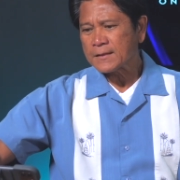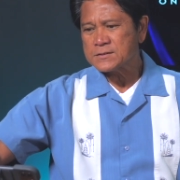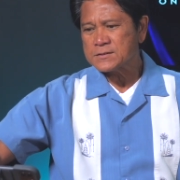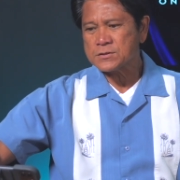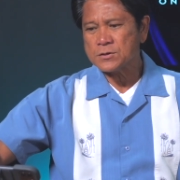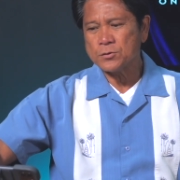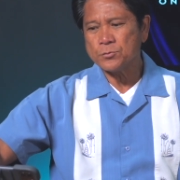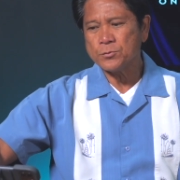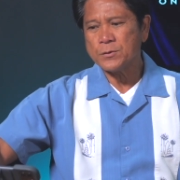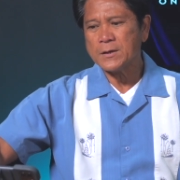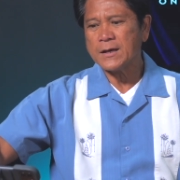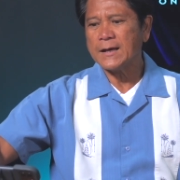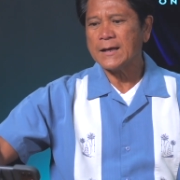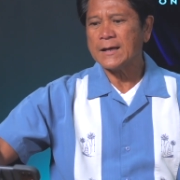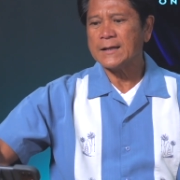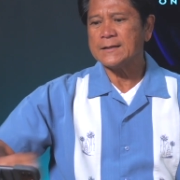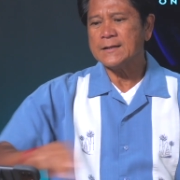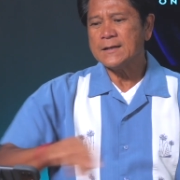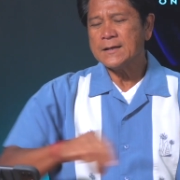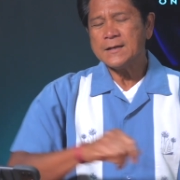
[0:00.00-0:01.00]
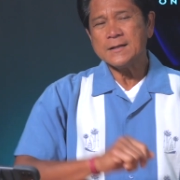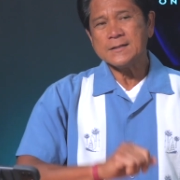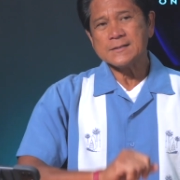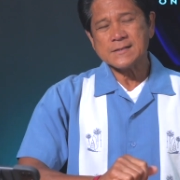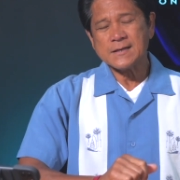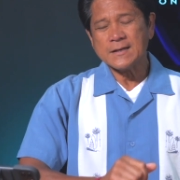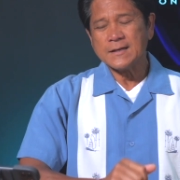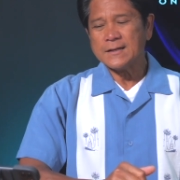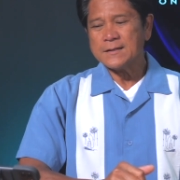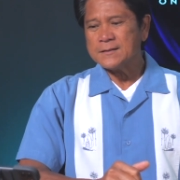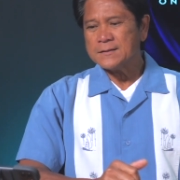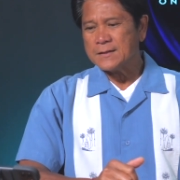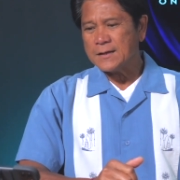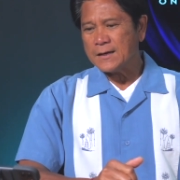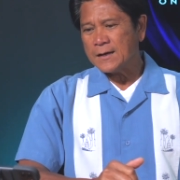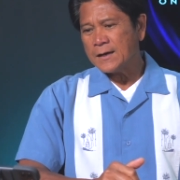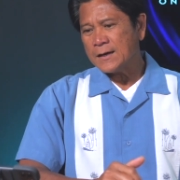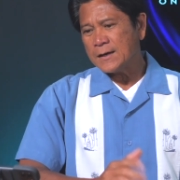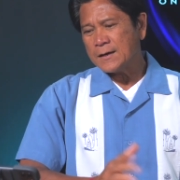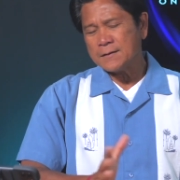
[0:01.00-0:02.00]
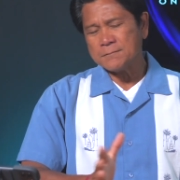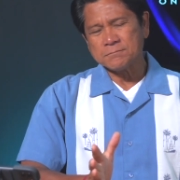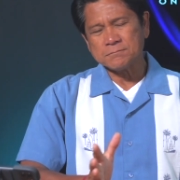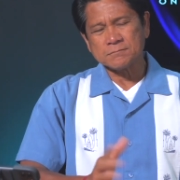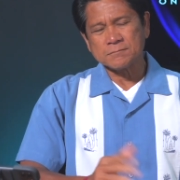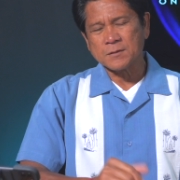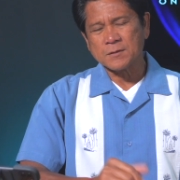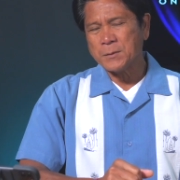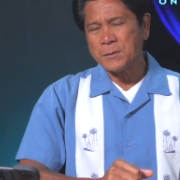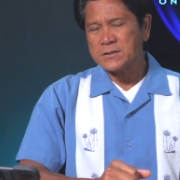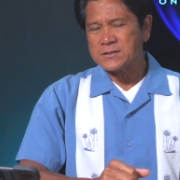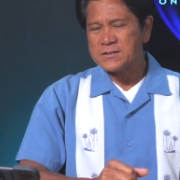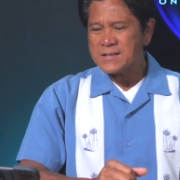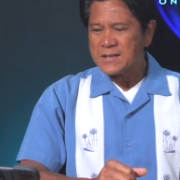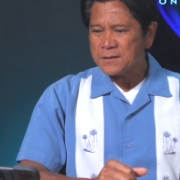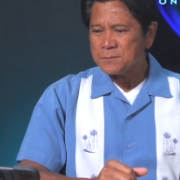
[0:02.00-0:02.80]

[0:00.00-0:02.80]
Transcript: So we had about